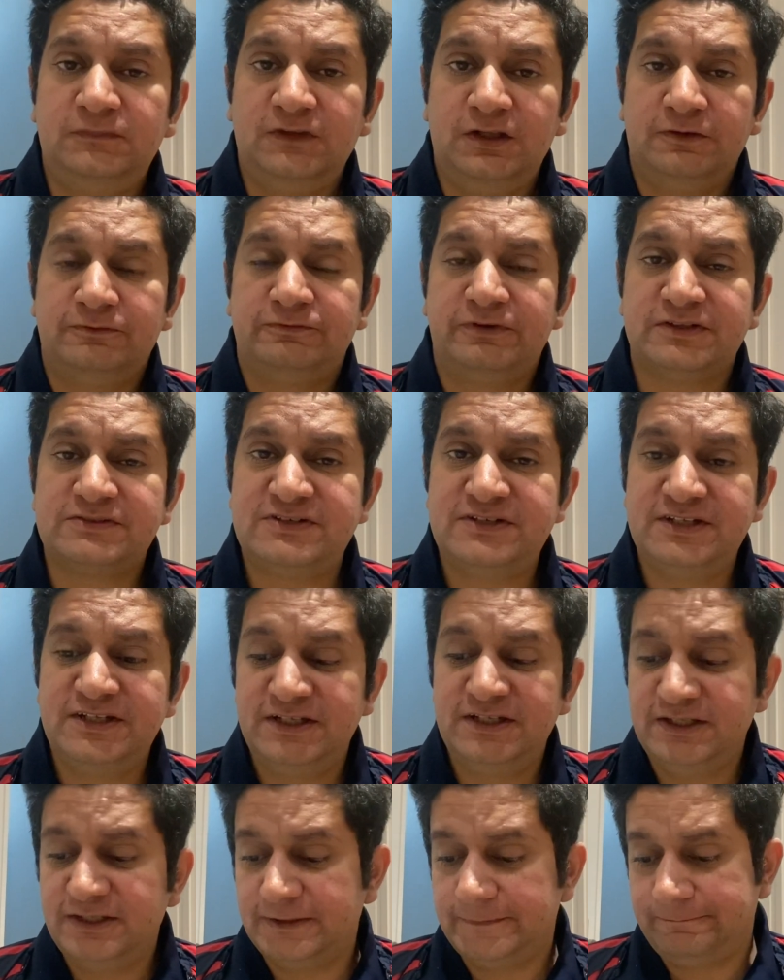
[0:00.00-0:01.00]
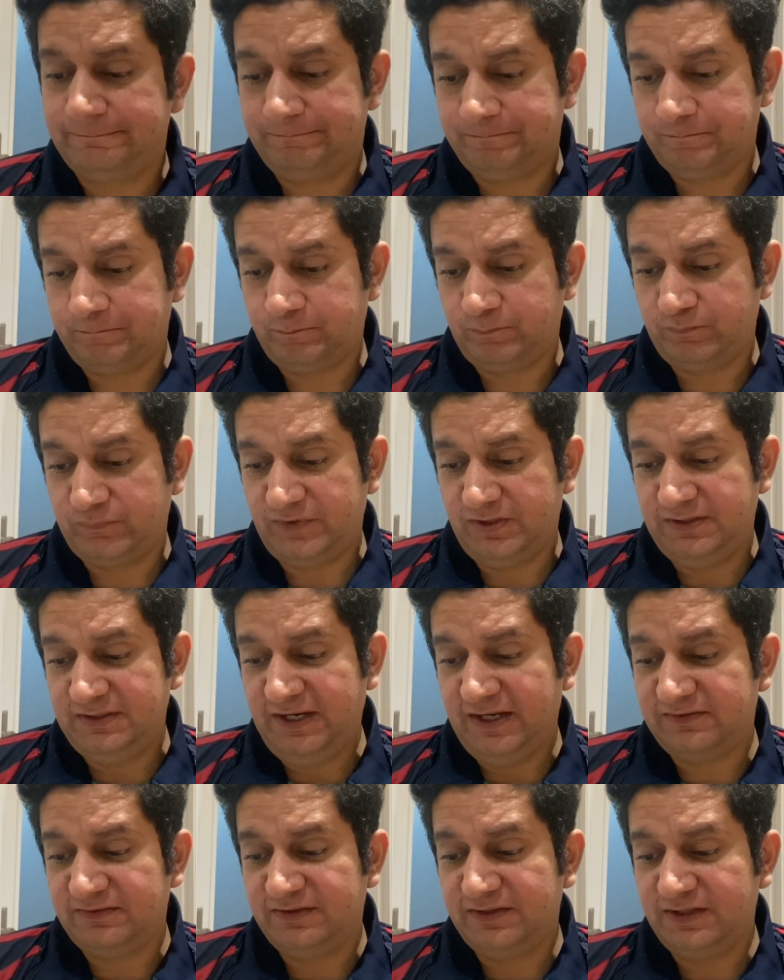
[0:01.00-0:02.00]
Firstly,
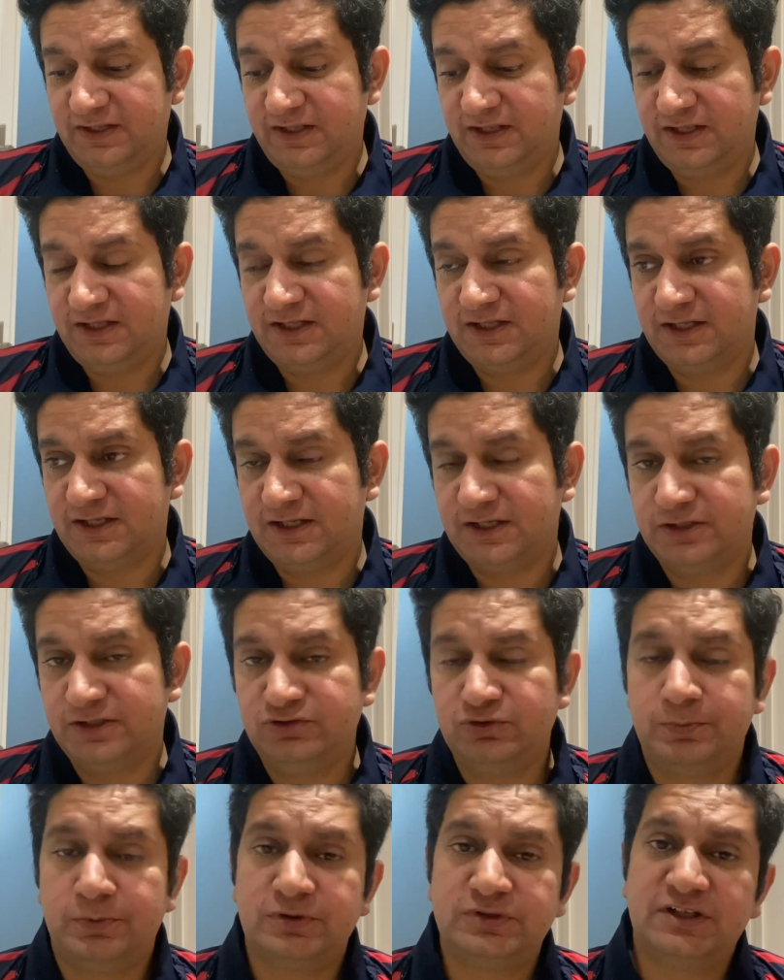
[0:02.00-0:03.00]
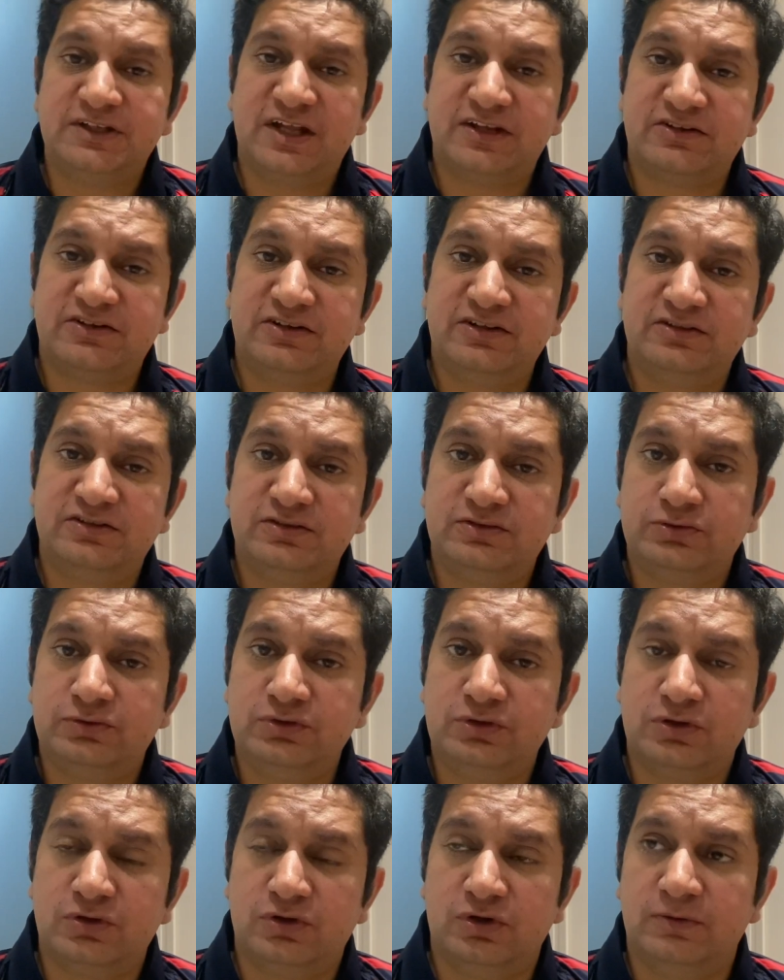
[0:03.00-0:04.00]
let's say you put the destination to
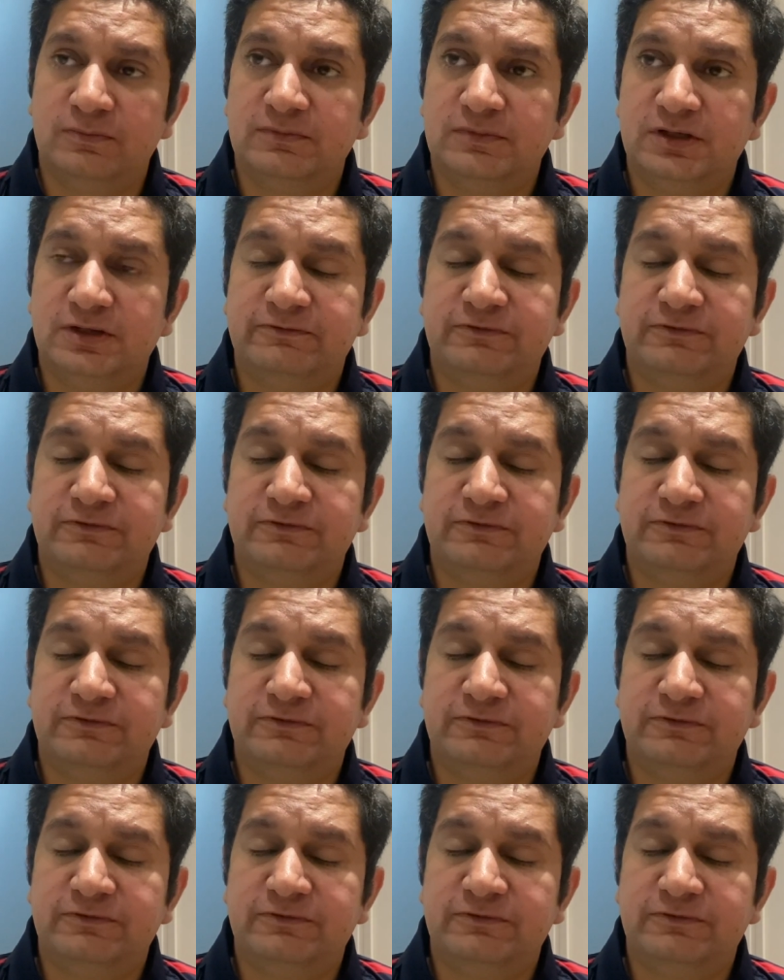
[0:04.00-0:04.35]
your home.